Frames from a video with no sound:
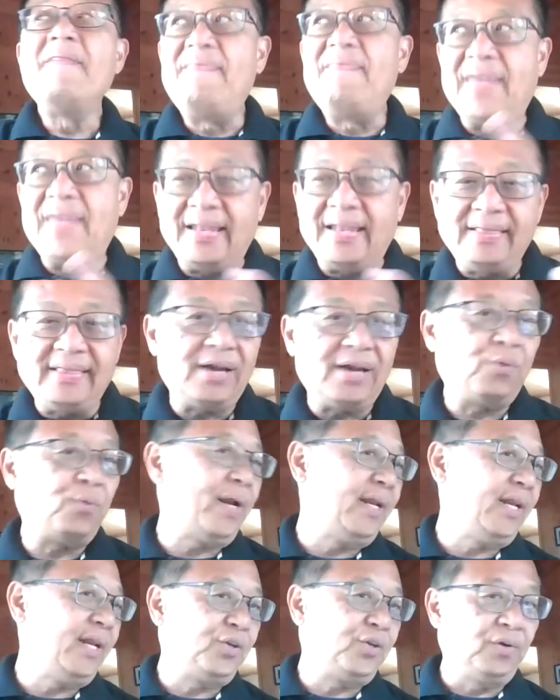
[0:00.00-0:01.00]
Then they're
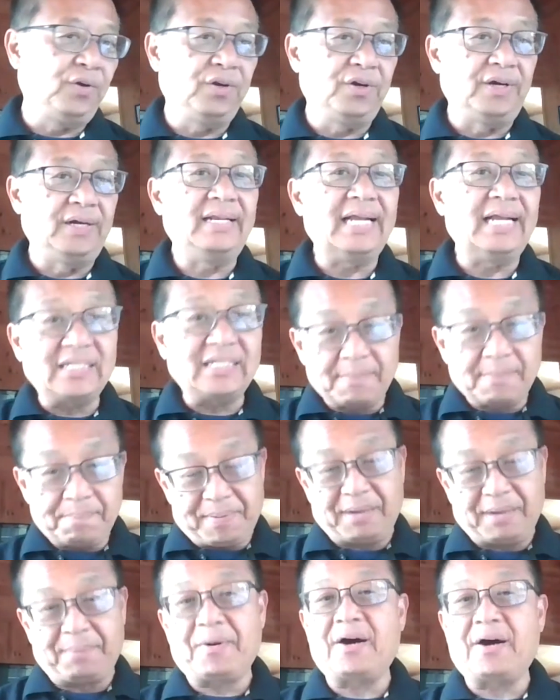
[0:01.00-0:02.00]
ready to learn. That's a
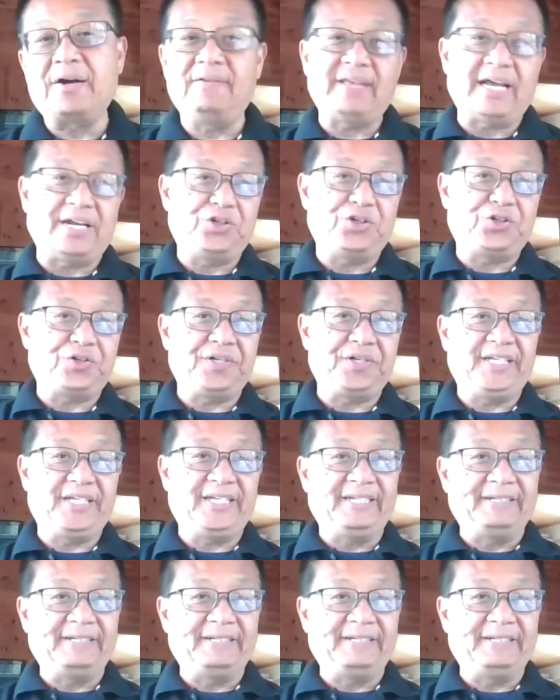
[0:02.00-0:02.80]
big part of that journey.